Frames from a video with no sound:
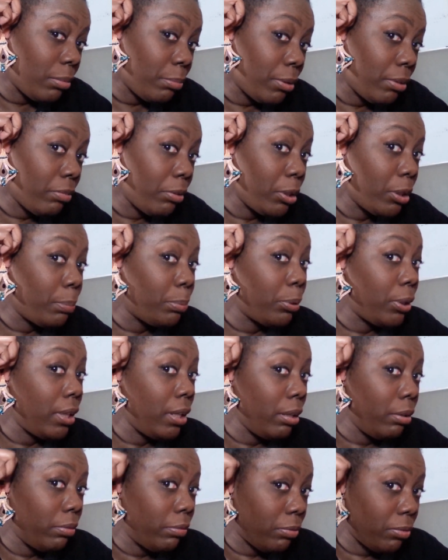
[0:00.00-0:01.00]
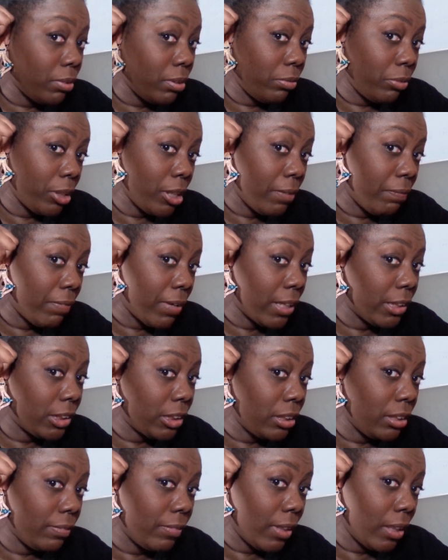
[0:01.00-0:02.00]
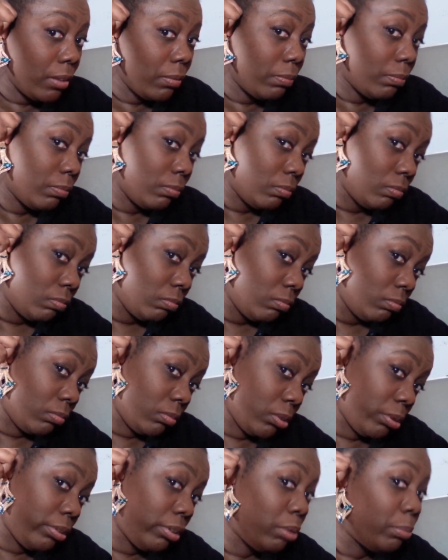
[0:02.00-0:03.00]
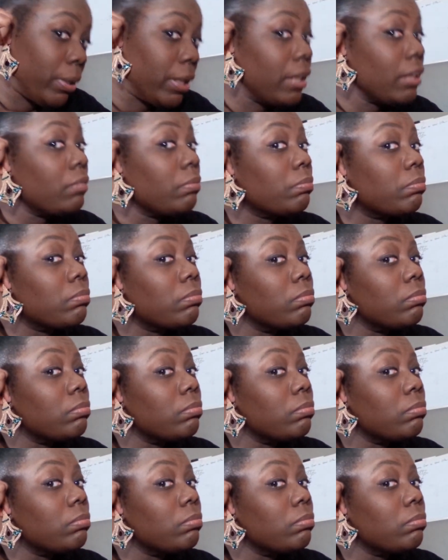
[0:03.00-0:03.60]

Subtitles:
Be really pretty for a really fancy event or a wedding.